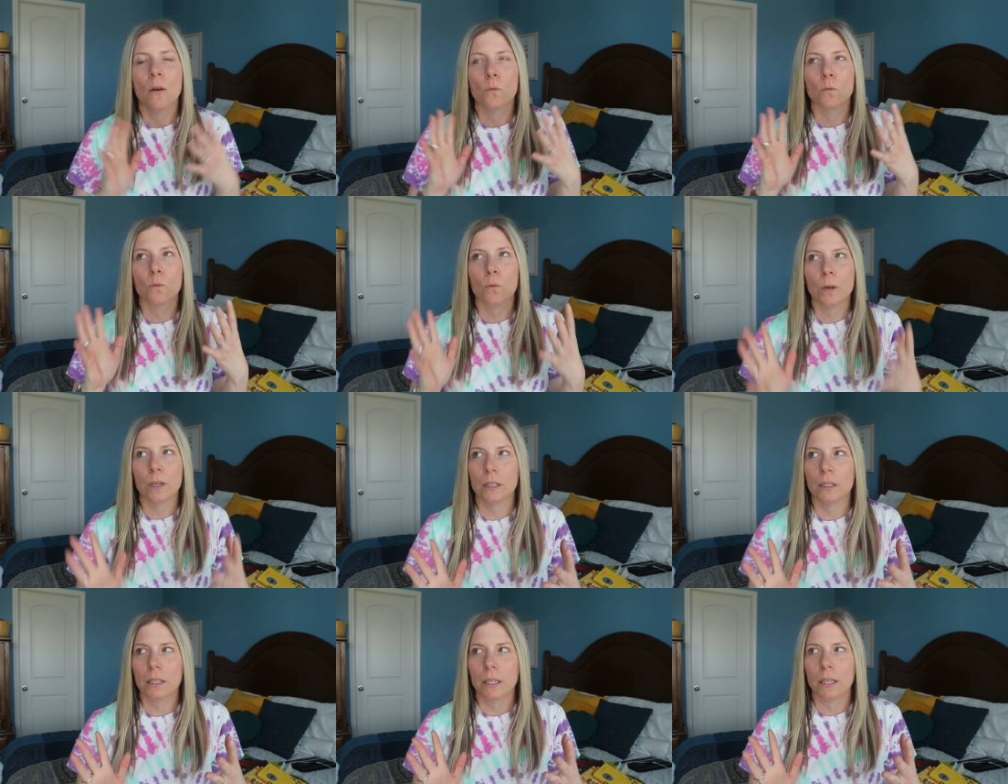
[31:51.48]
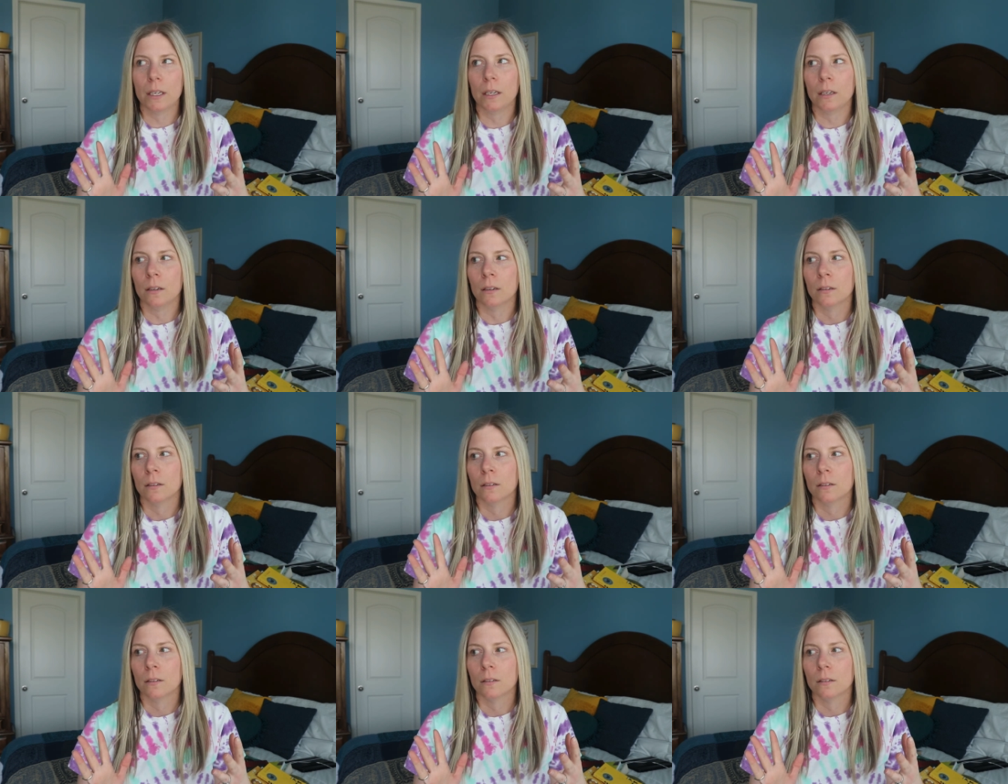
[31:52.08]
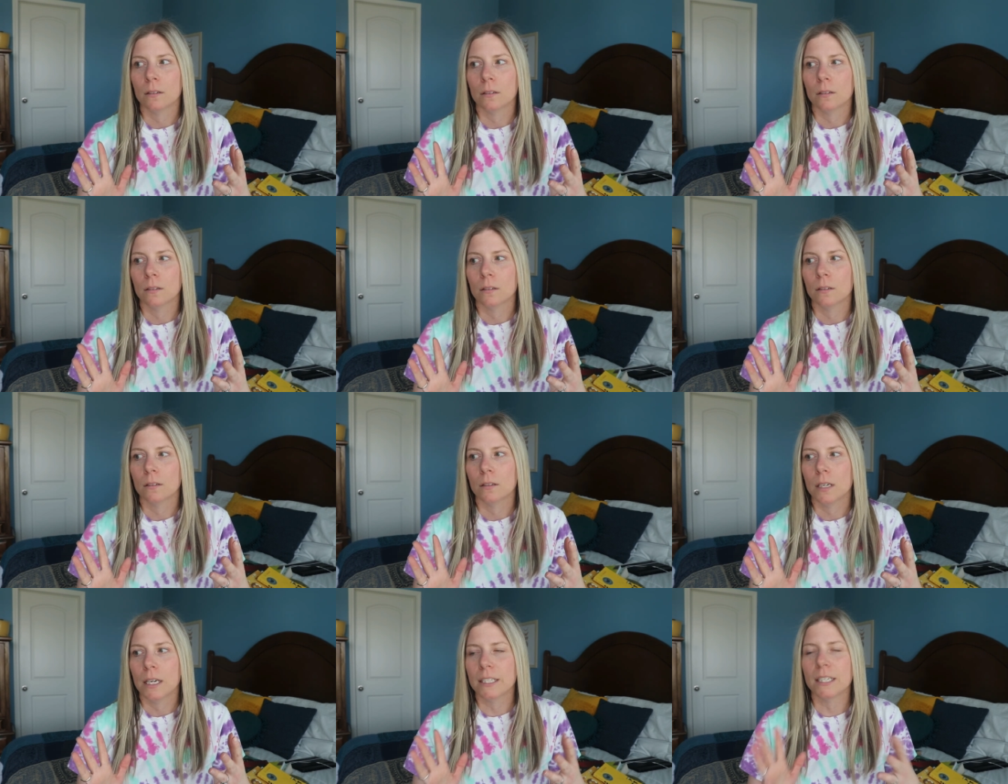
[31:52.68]
really
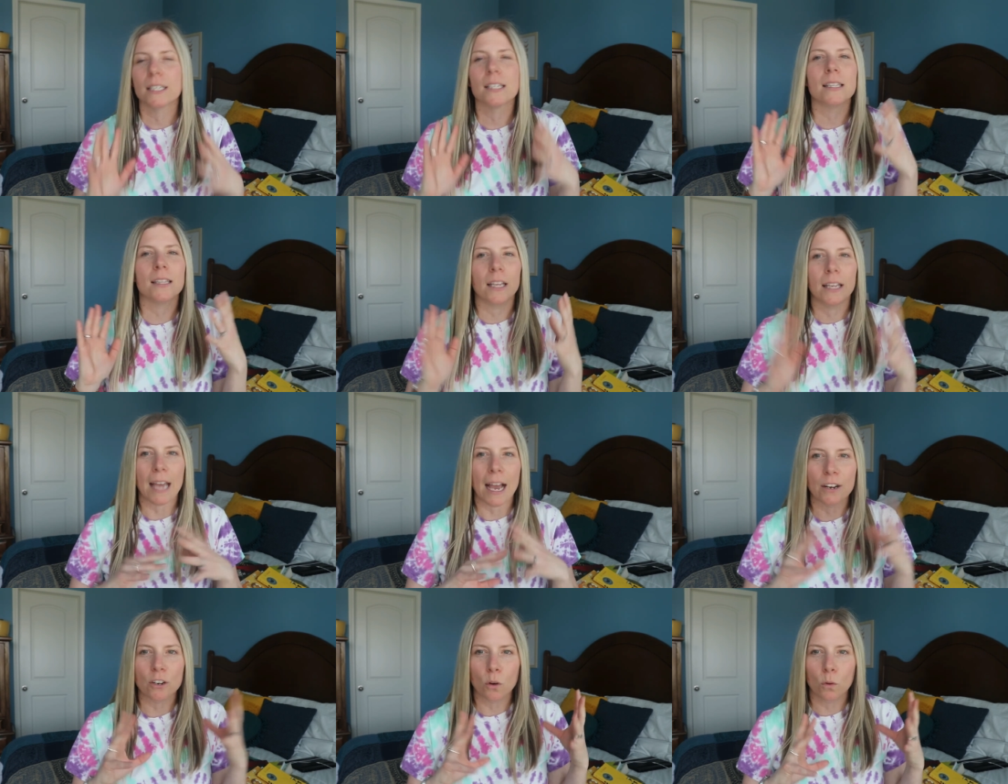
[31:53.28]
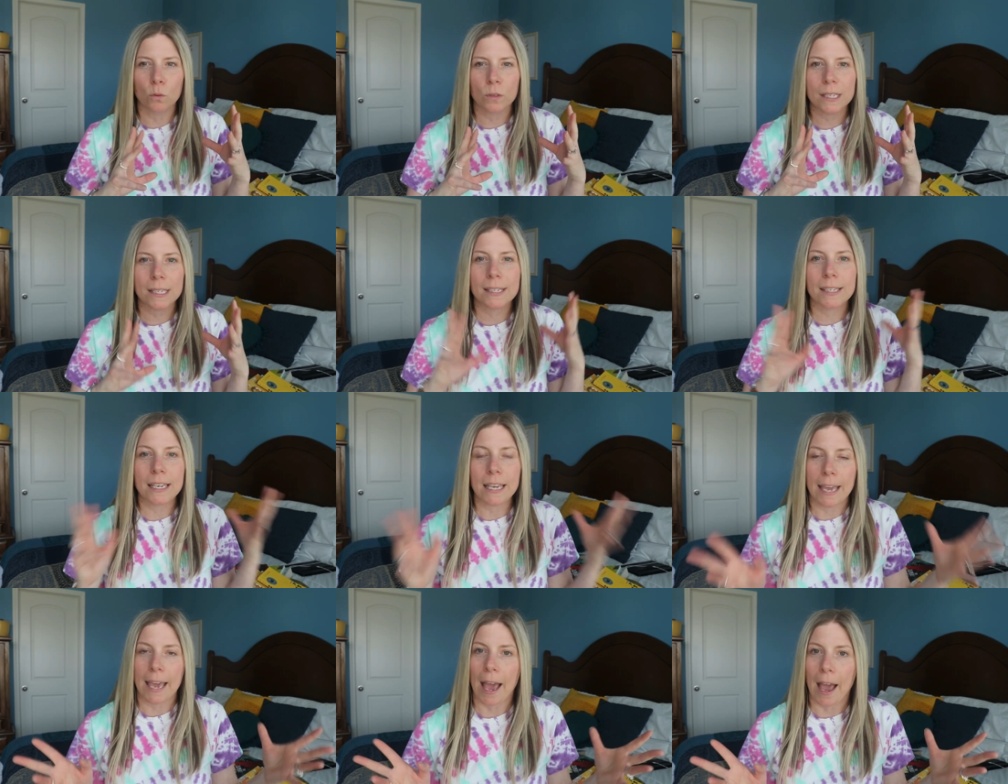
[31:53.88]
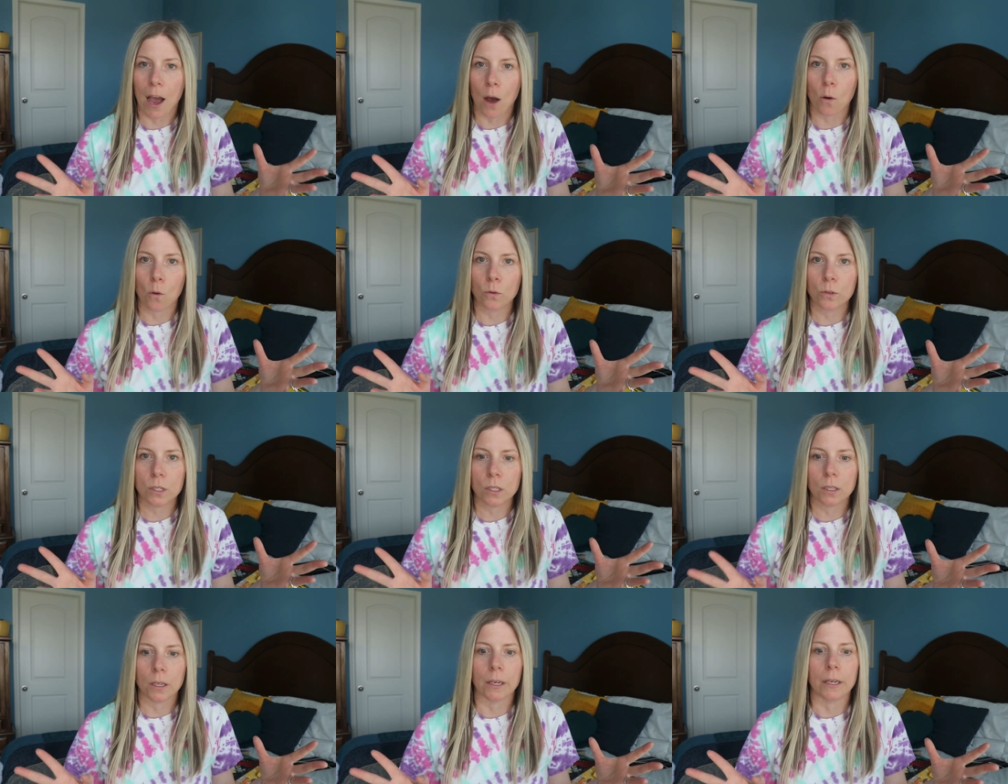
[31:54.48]
it doesn't like I don't seek
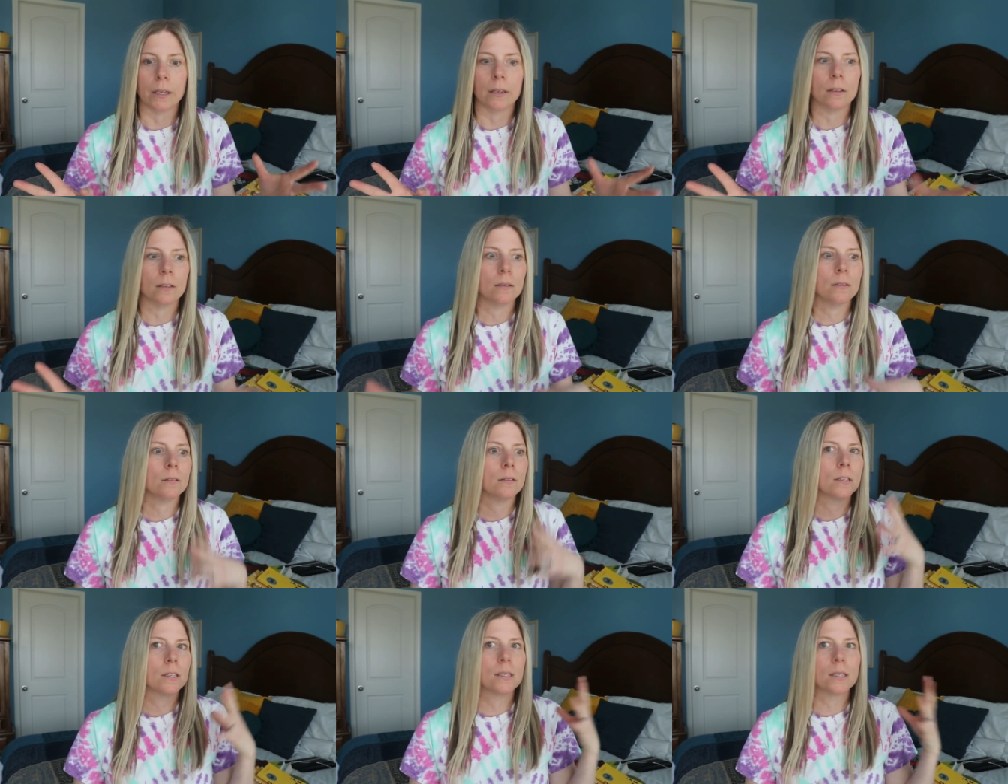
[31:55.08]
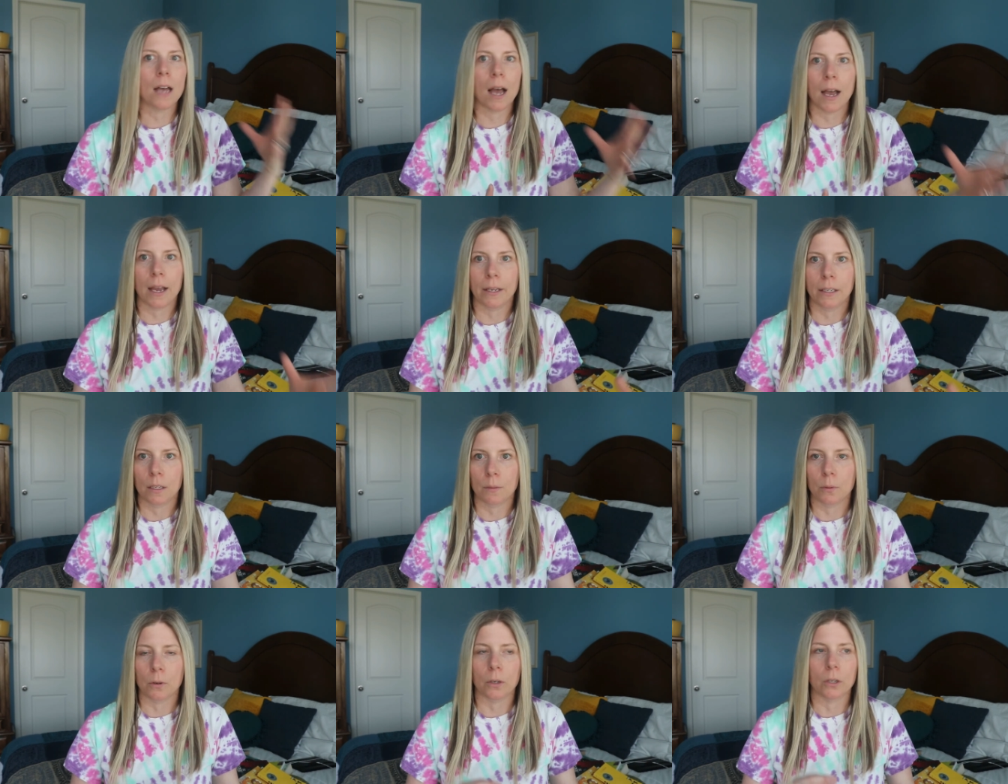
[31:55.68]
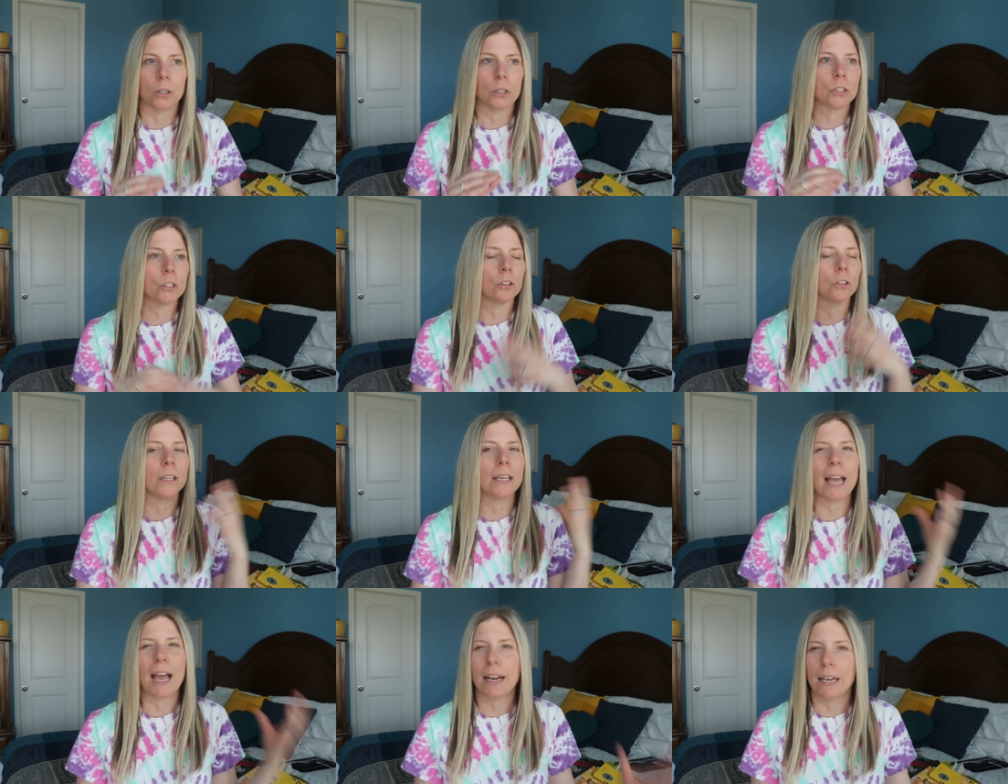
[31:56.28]
out like signed books or
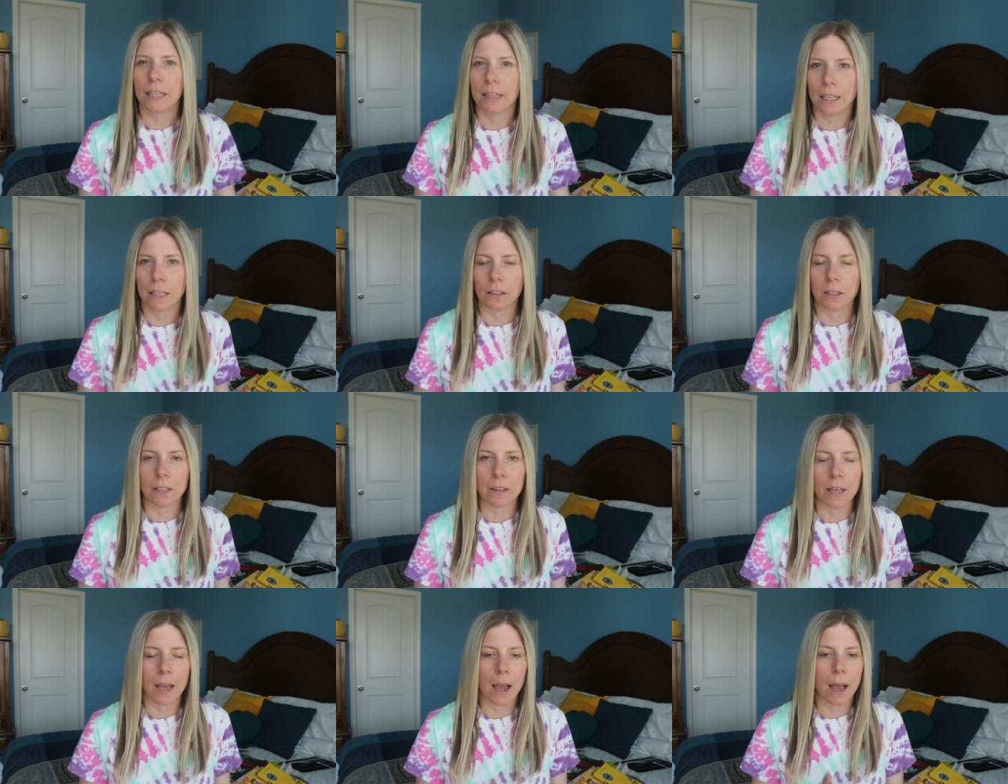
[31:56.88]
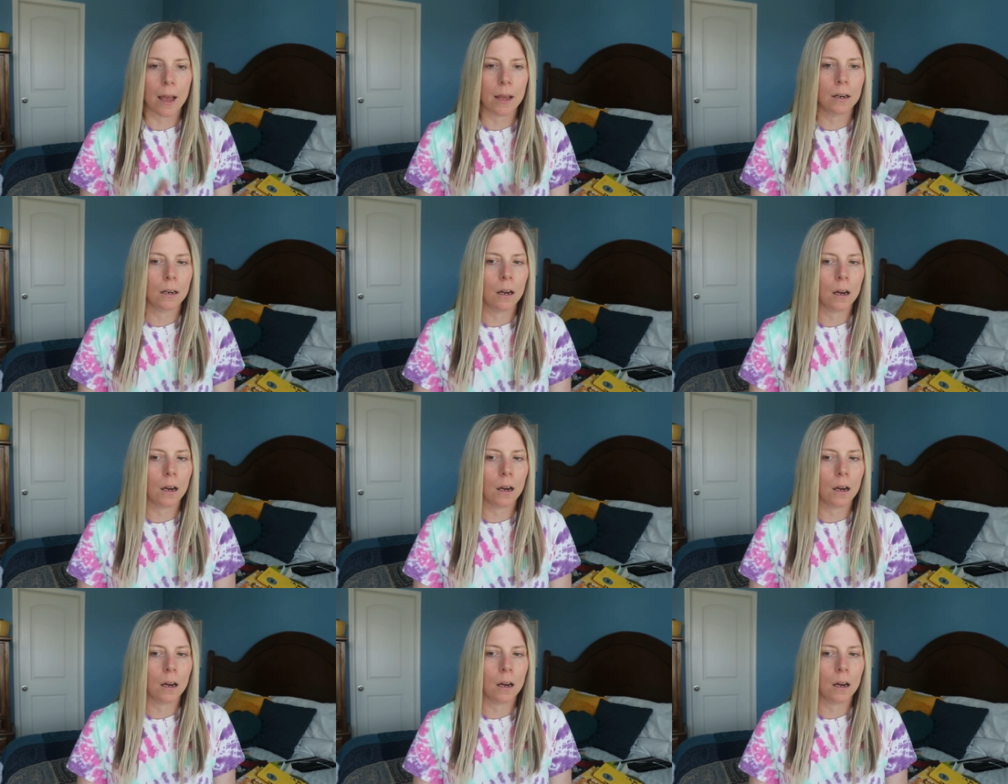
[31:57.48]
like anything like that.